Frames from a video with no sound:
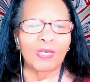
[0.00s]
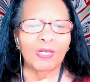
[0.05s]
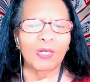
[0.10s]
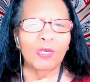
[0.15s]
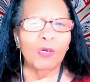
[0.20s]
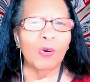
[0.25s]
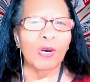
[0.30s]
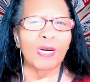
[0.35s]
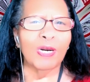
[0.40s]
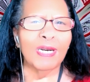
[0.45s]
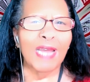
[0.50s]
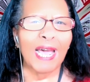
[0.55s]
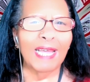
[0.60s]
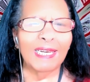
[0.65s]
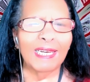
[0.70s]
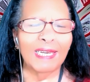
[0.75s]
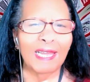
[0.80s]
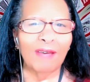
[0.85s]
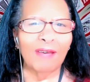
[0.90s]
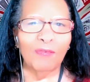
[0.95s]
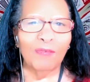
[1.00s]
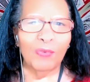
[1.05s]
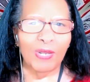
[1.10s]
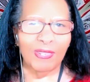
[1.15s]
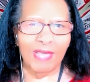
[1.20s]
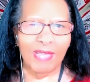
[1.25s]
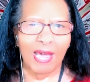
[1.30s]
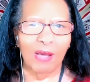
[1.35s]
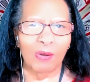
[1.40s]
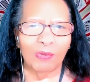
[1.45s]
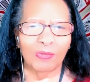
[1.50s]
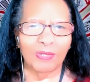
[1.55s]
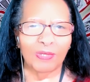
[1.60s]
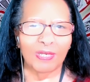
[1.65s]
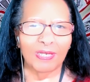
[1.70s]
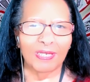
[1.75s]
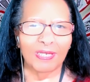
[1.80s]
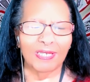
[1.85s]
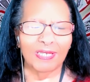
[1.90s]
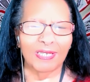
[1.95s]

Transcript: you are not left without.